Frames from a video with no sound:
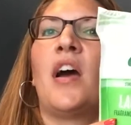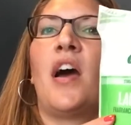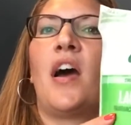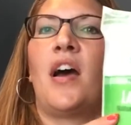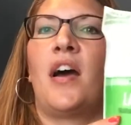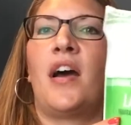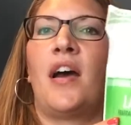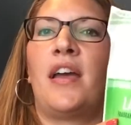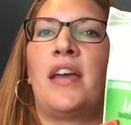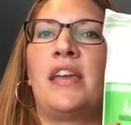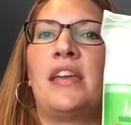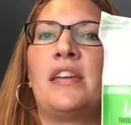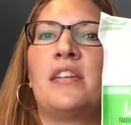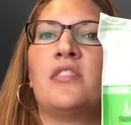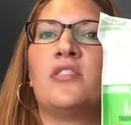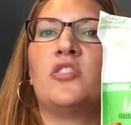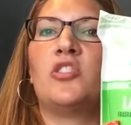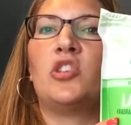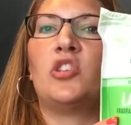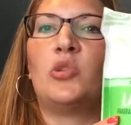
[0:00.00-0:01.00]
I
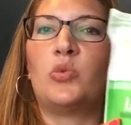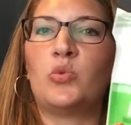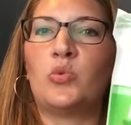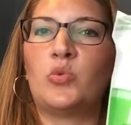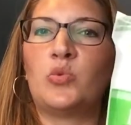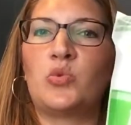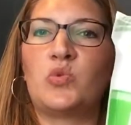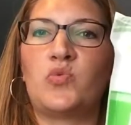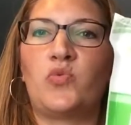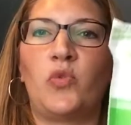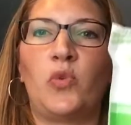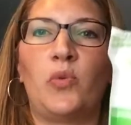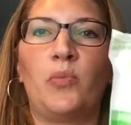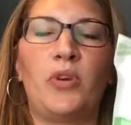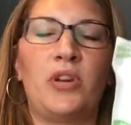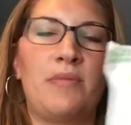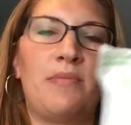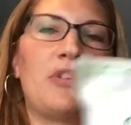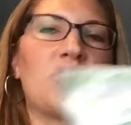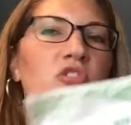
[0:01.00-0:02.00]
use for
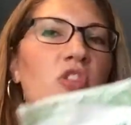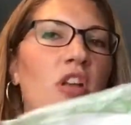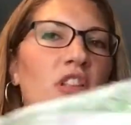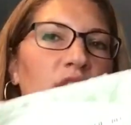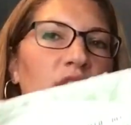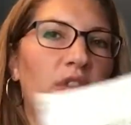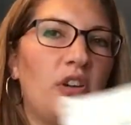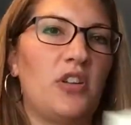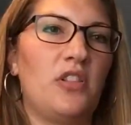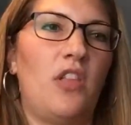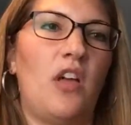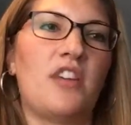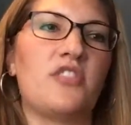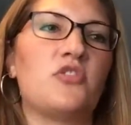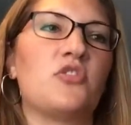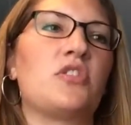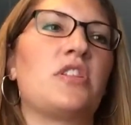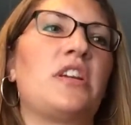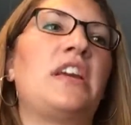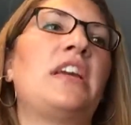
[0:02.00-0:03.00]
pretty much all of our
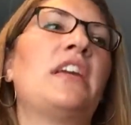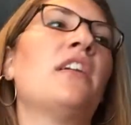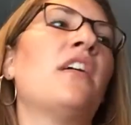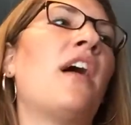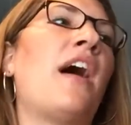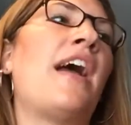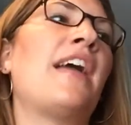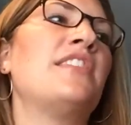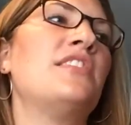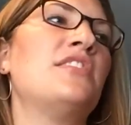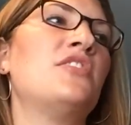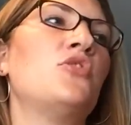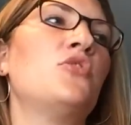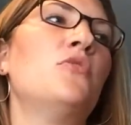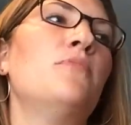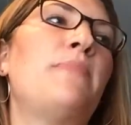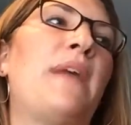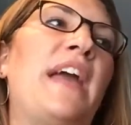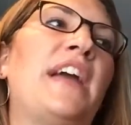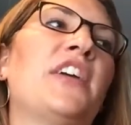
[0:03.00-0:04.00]
laundry. I
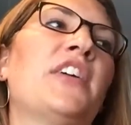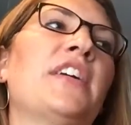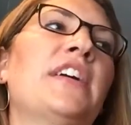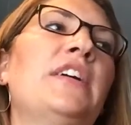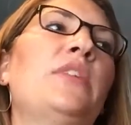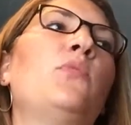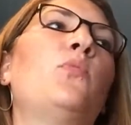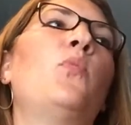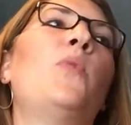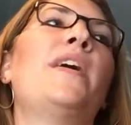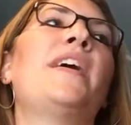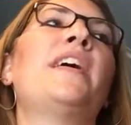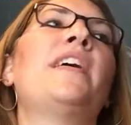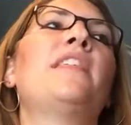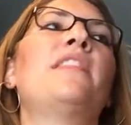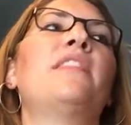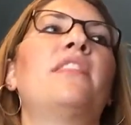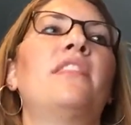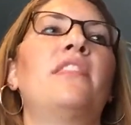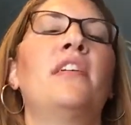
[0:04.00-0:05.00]
do pair it
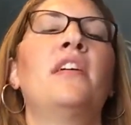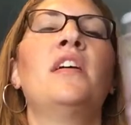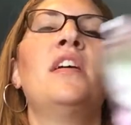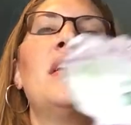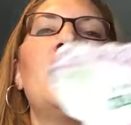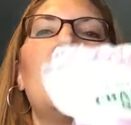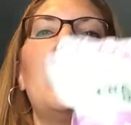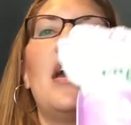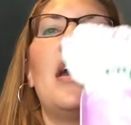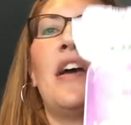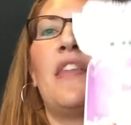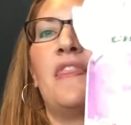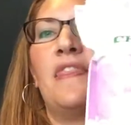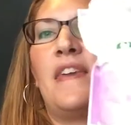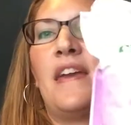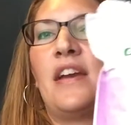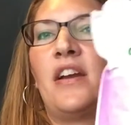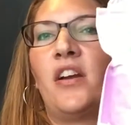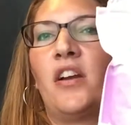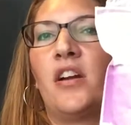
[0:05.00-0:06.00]
with
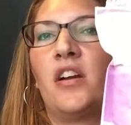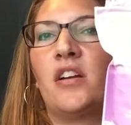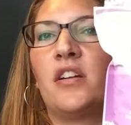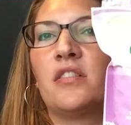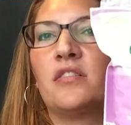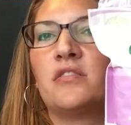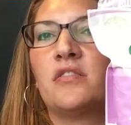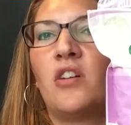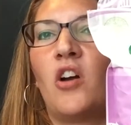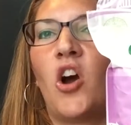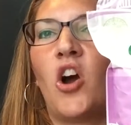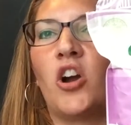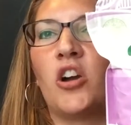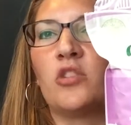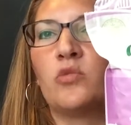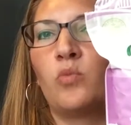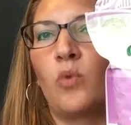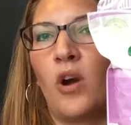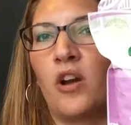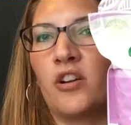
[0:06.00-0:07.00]
their
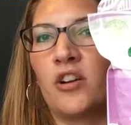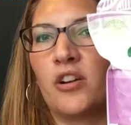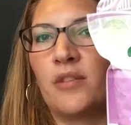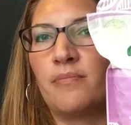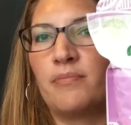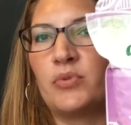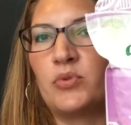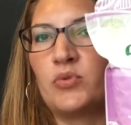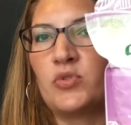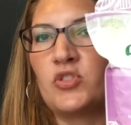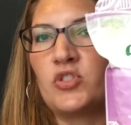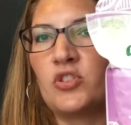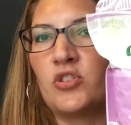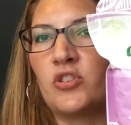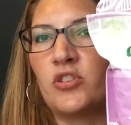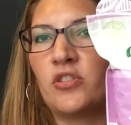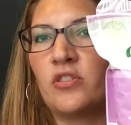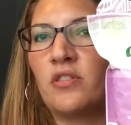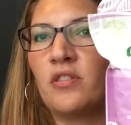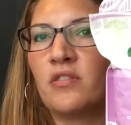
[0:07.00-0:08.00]
hard water
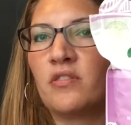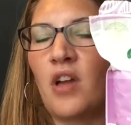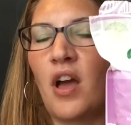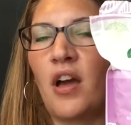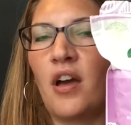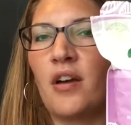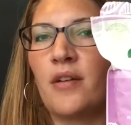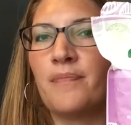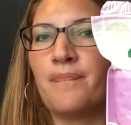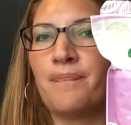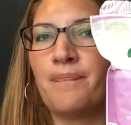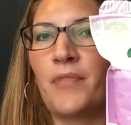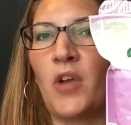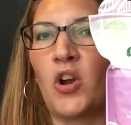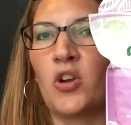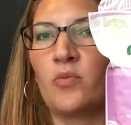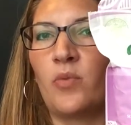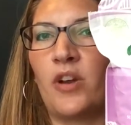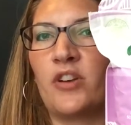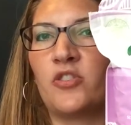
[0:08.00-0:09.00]
booster, um,
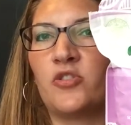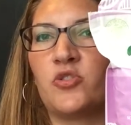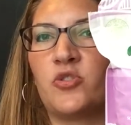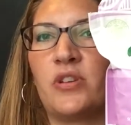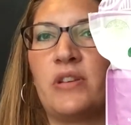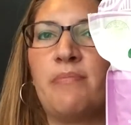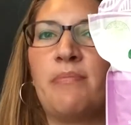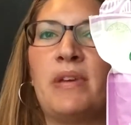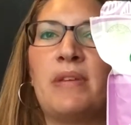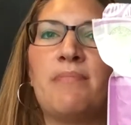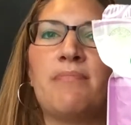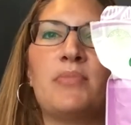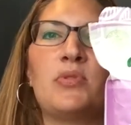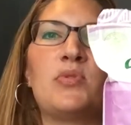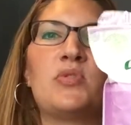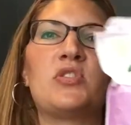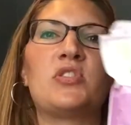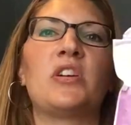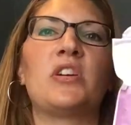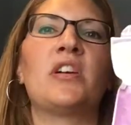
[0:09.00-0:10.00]
hard water treatment
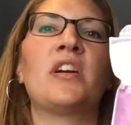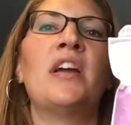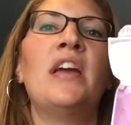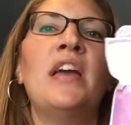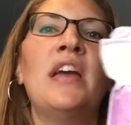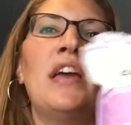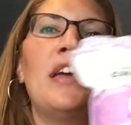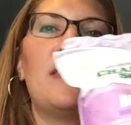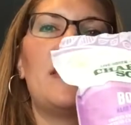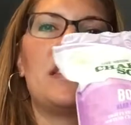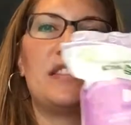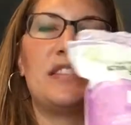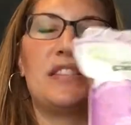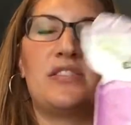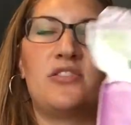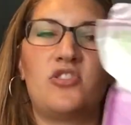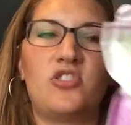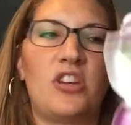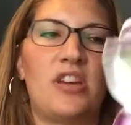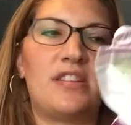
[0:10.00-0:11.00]
booster. This
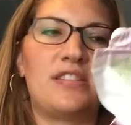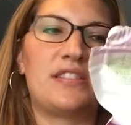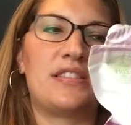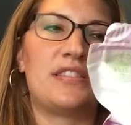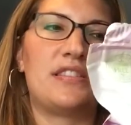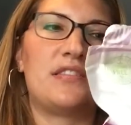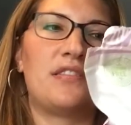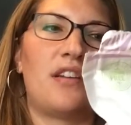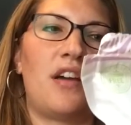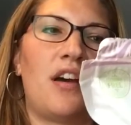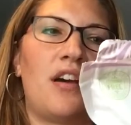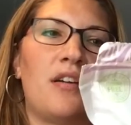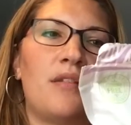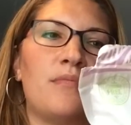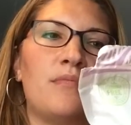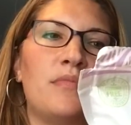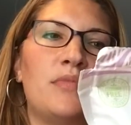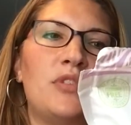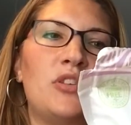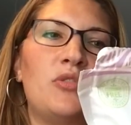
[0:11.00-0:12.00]
is just,
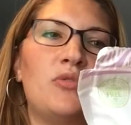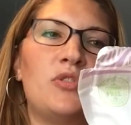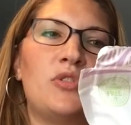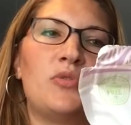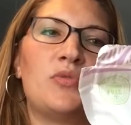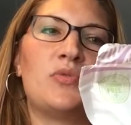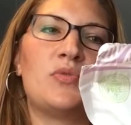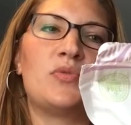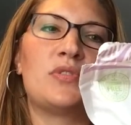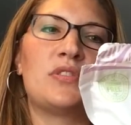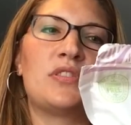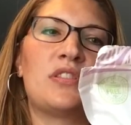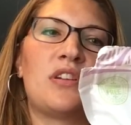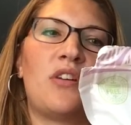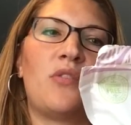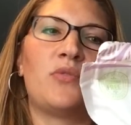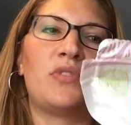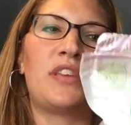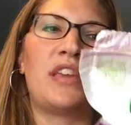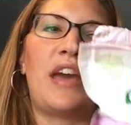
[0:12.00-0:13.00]
um, you use
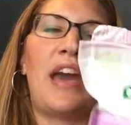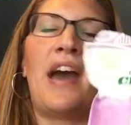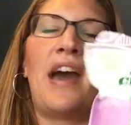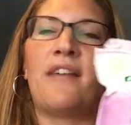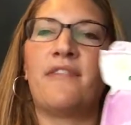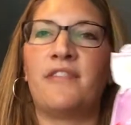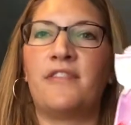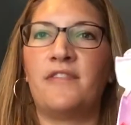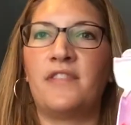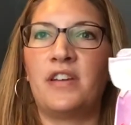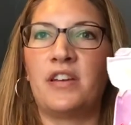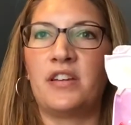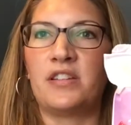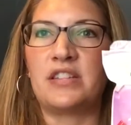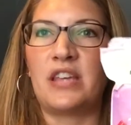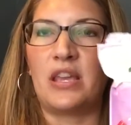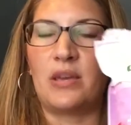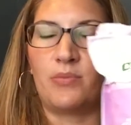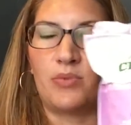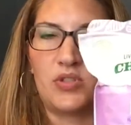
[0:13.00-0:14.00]
only a half of a
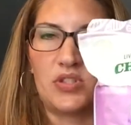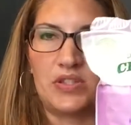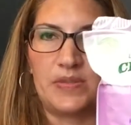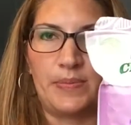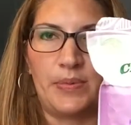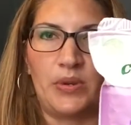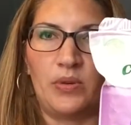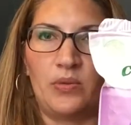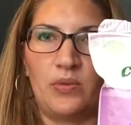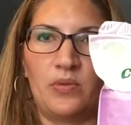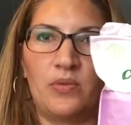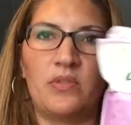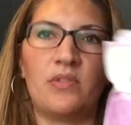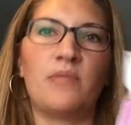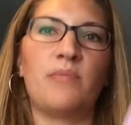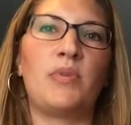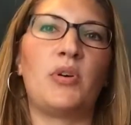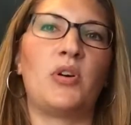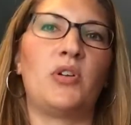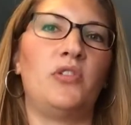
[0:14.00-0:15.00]

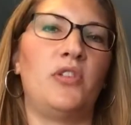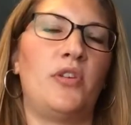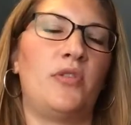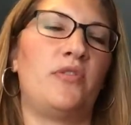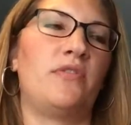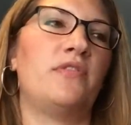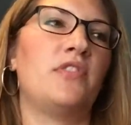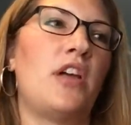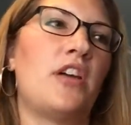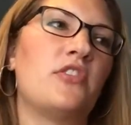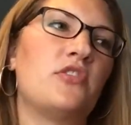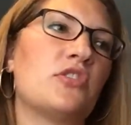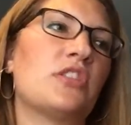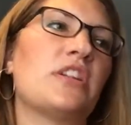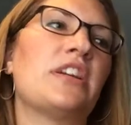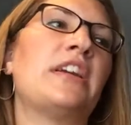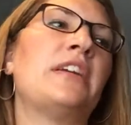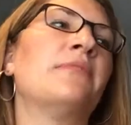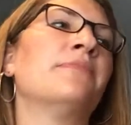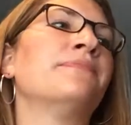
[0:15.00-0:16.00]
tablespoon per load of
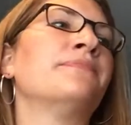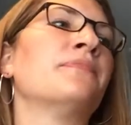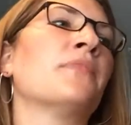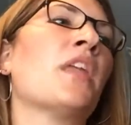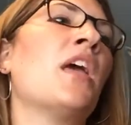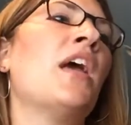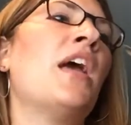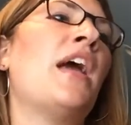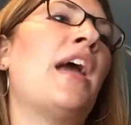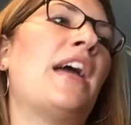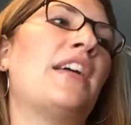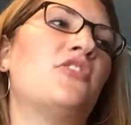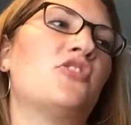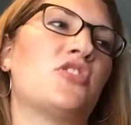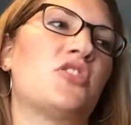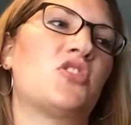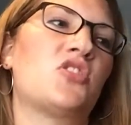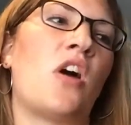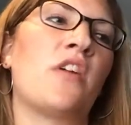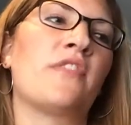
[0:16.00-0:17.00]
laundry. It
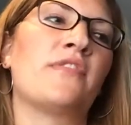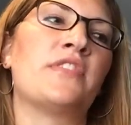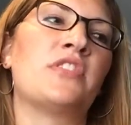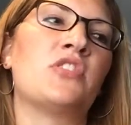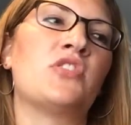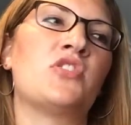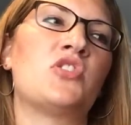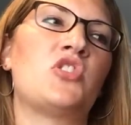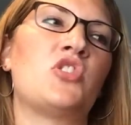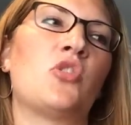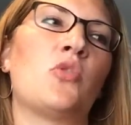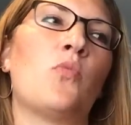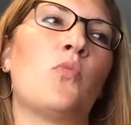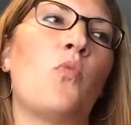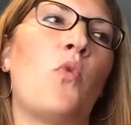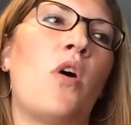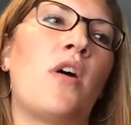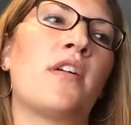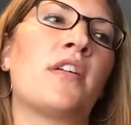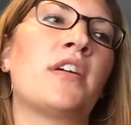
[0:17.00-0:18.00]
just softens your
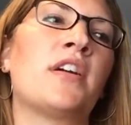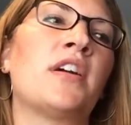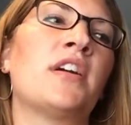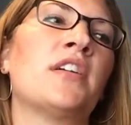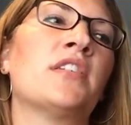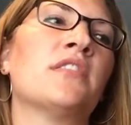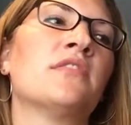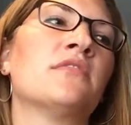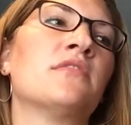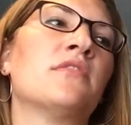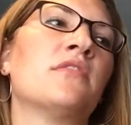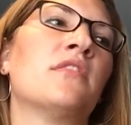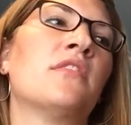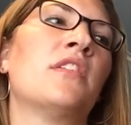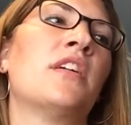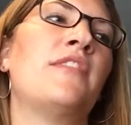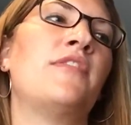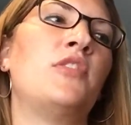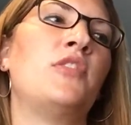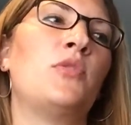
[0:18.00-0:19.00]
water
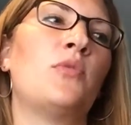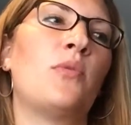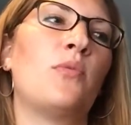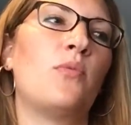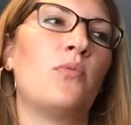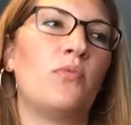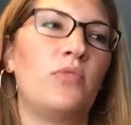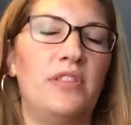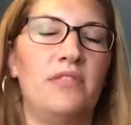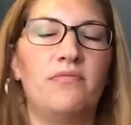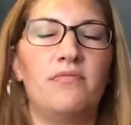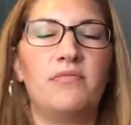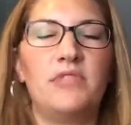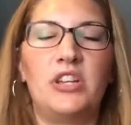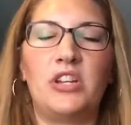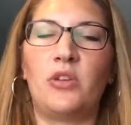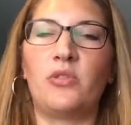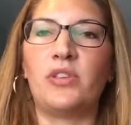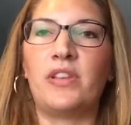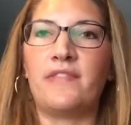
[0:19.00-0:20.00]
if you,
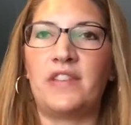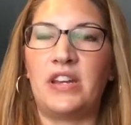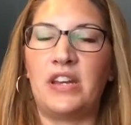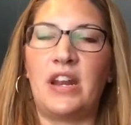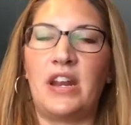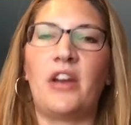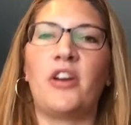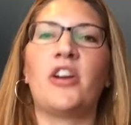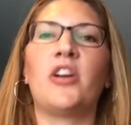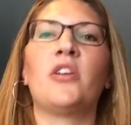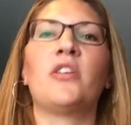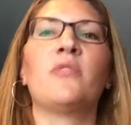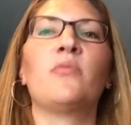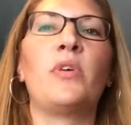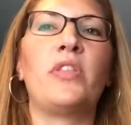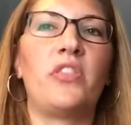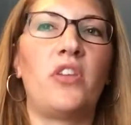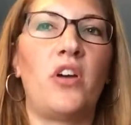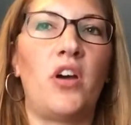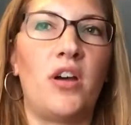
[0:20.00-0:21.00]
you know, live in an area
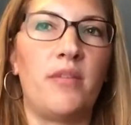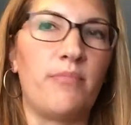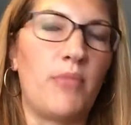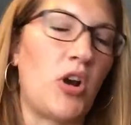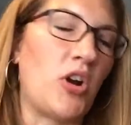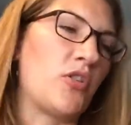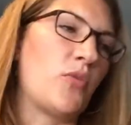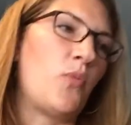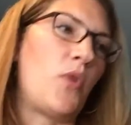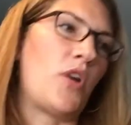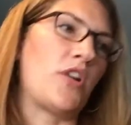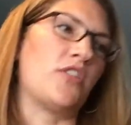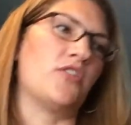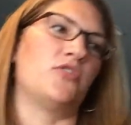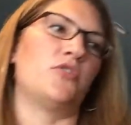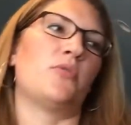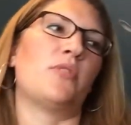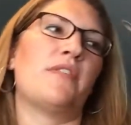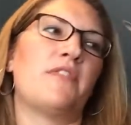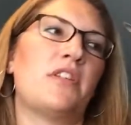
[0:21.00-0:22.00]
with um, water and
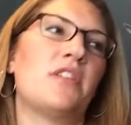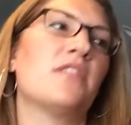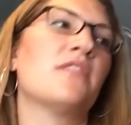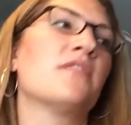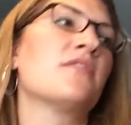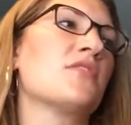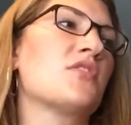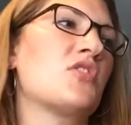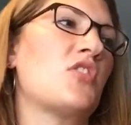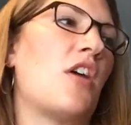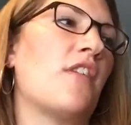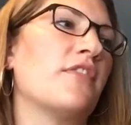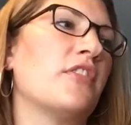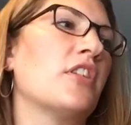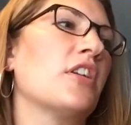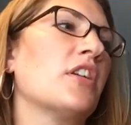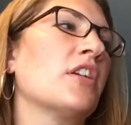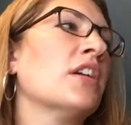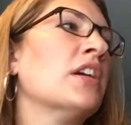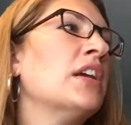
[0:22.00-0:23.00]
don't have a
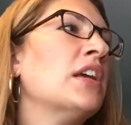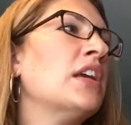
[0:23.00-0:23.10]
softener